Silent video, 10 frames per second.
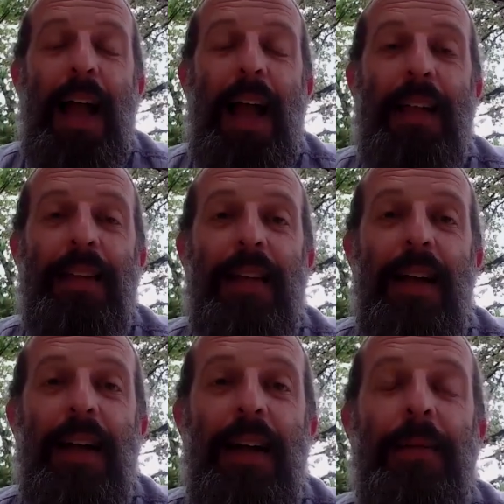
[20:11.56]
And
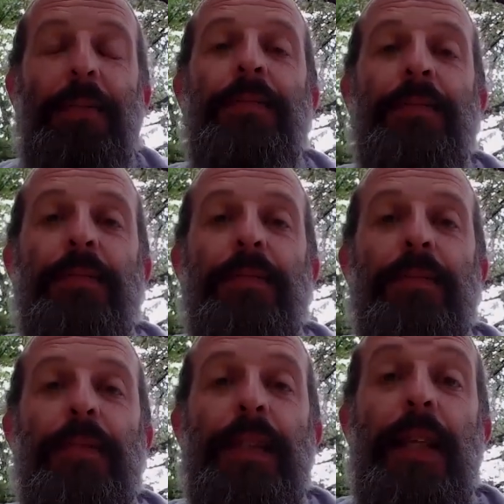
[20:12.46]

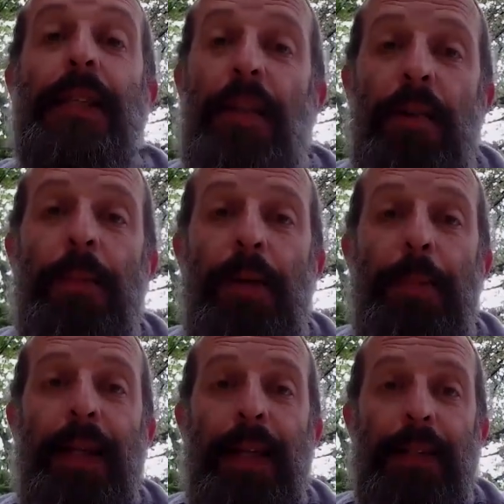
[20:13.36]
the ceremony
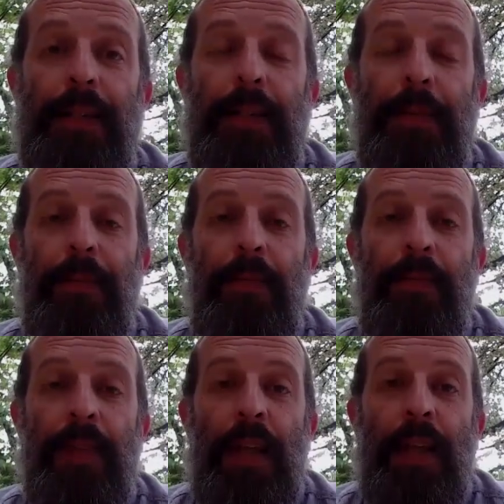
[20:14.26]
begins.
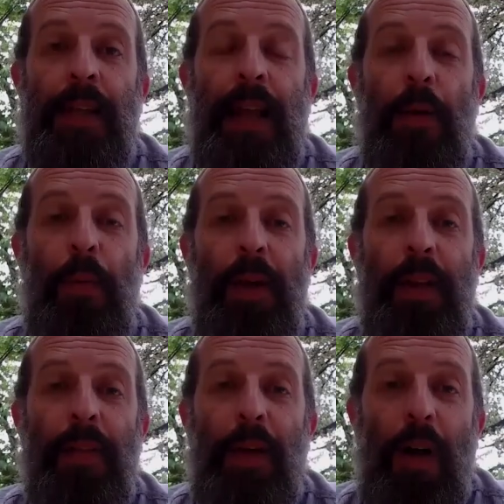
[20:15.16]
Now, one
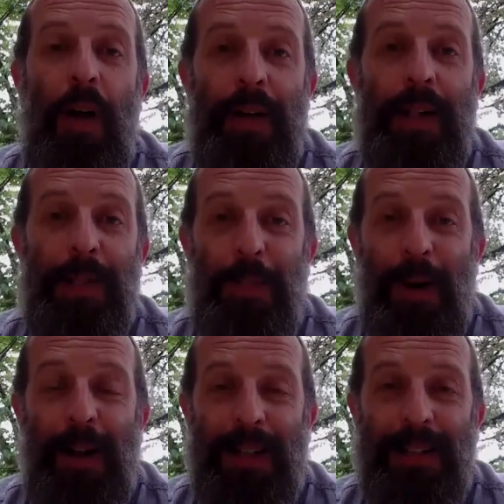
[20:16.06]
of the hardest
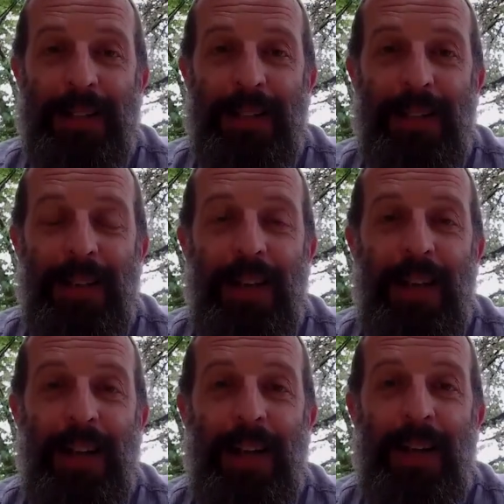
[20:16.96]
parts
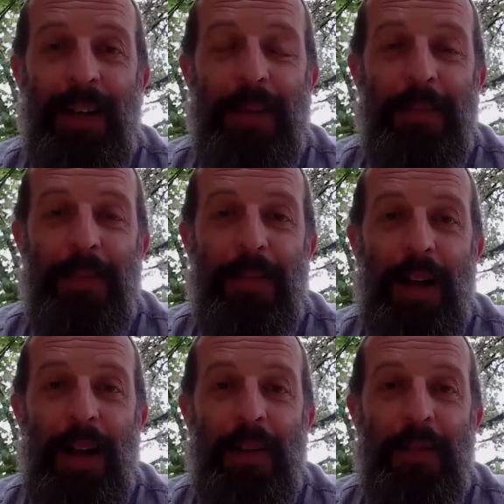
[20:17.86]

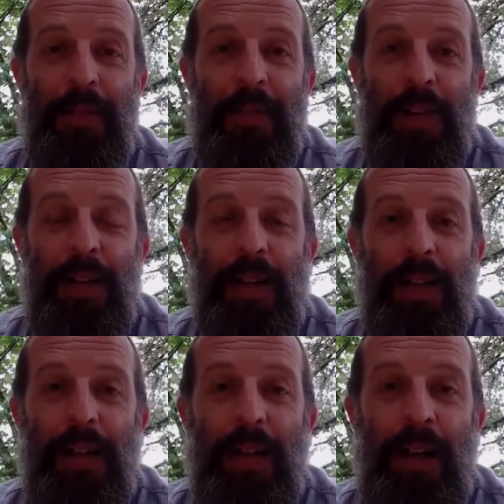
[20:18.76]
of
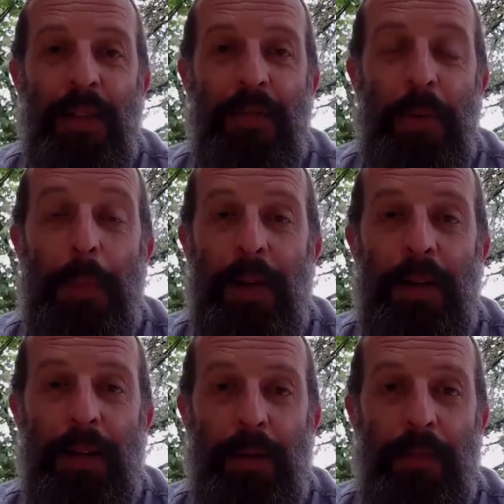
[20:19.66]

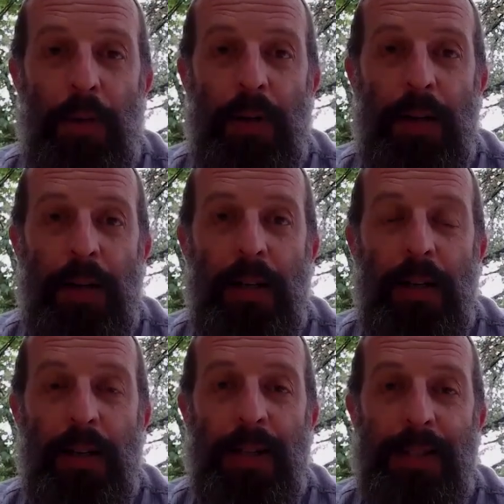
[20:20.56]
preparing for
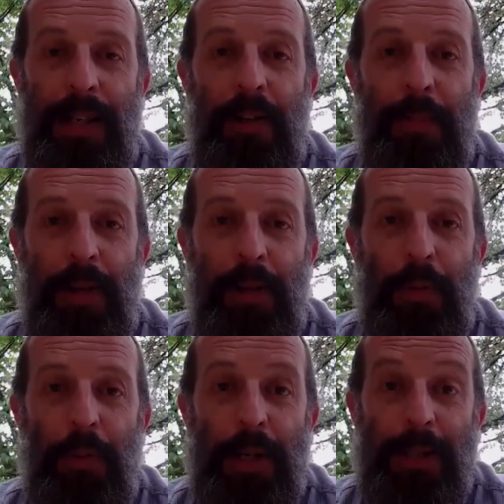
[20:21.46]
this ceremony
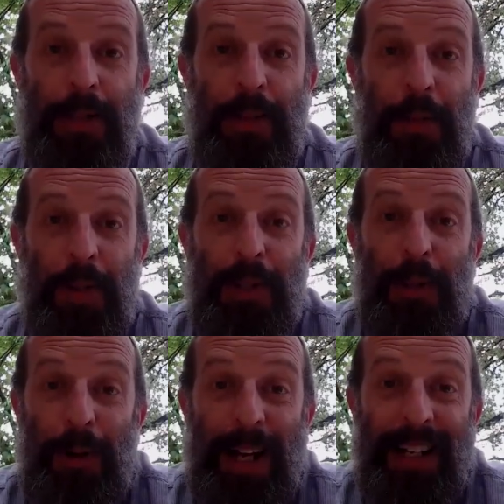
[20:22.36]
was what
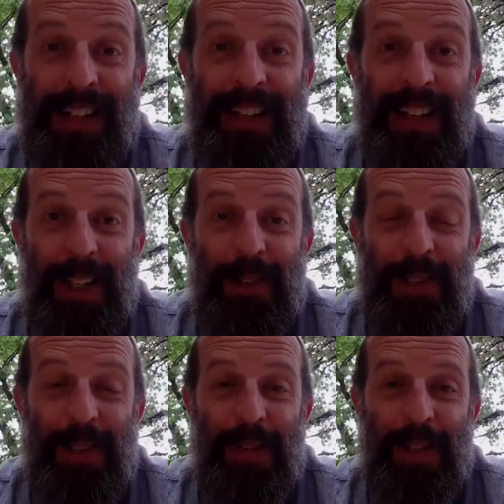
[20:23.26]
to write in the
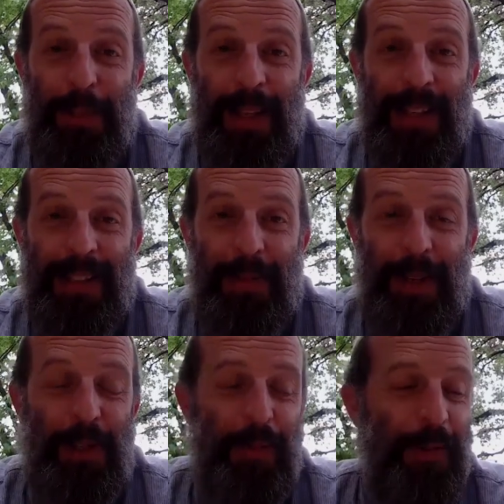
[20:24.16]
Declaration of Independence. I'm
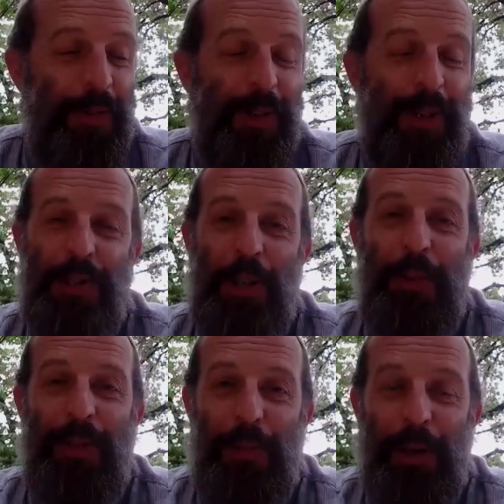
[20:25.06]
not sure if you've heard this
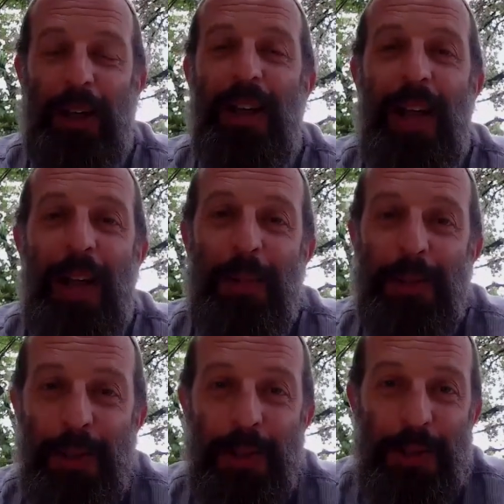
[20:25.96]
joke before,
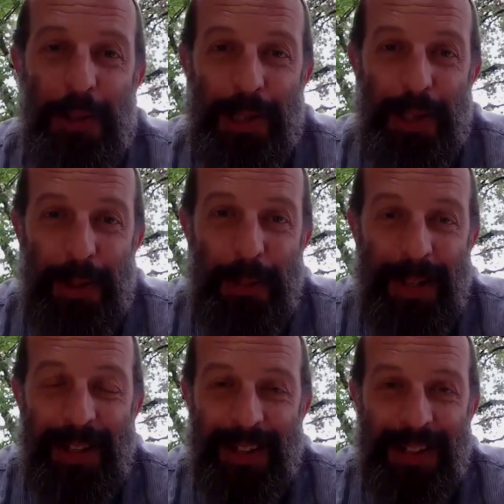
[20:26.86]
but 2 Jews, 3
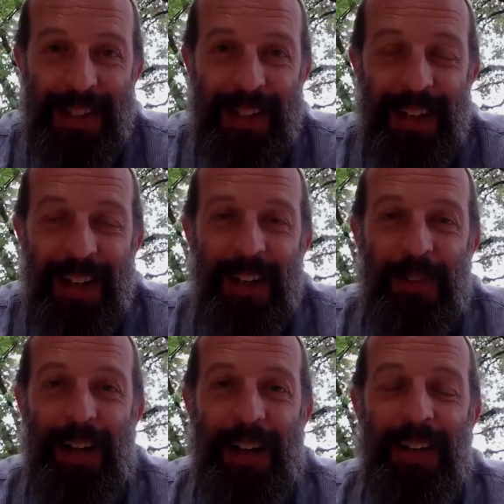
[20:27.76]
opinions,
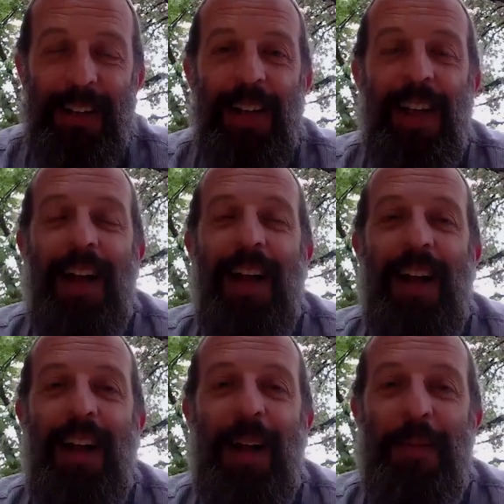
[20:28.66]
right?
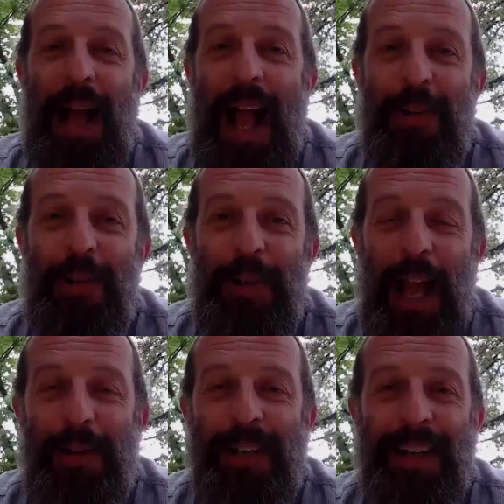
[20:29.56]
How are you
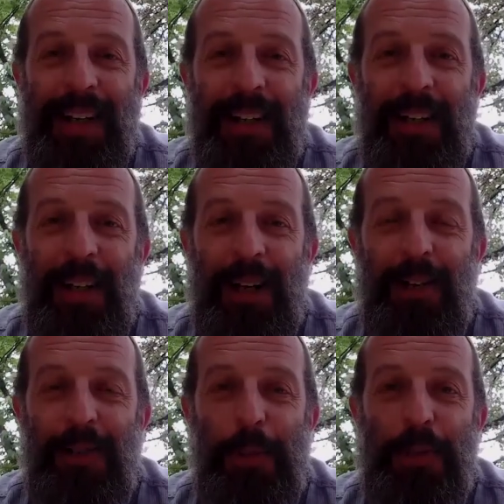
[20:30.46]
going to get
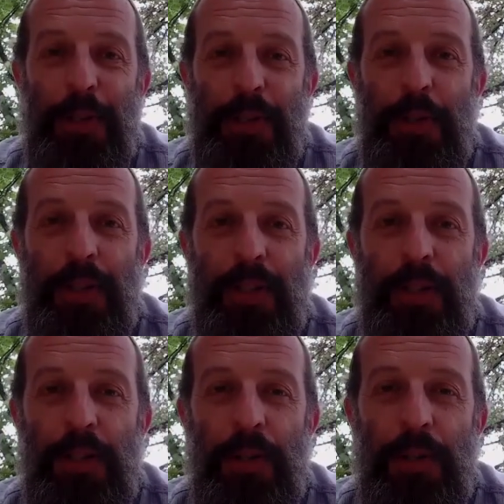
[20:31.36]
a group of Jews
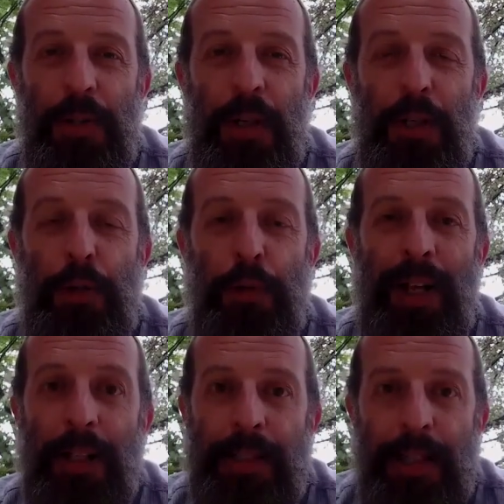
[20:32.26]
to
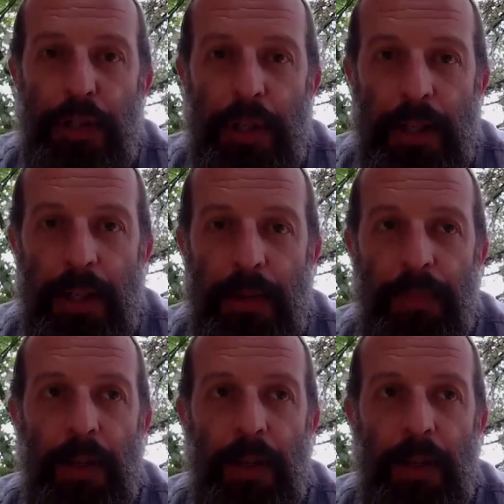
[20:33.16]
agree on such an